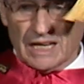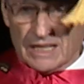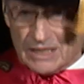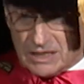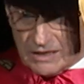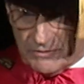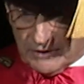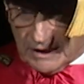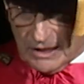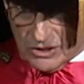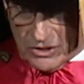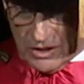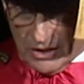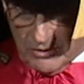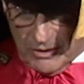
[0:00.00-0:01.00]
and civil
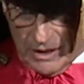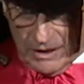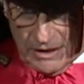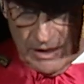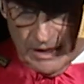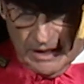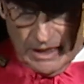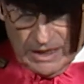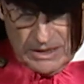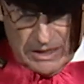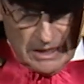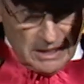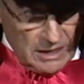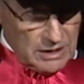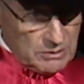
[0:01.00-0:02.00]
engineering. It's
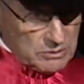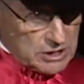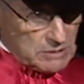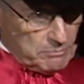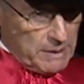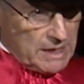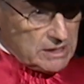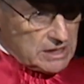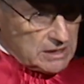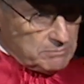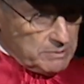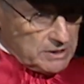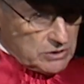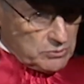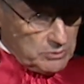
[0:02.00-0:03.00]
in those spaces
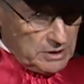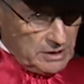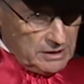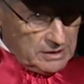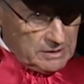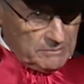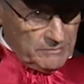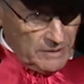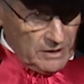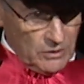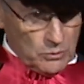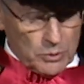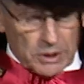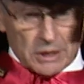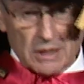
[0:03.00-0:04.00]
between
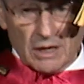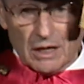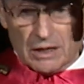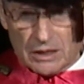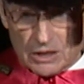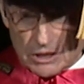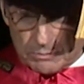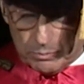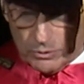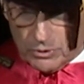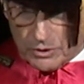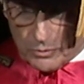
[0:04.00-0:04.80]
where the unexplored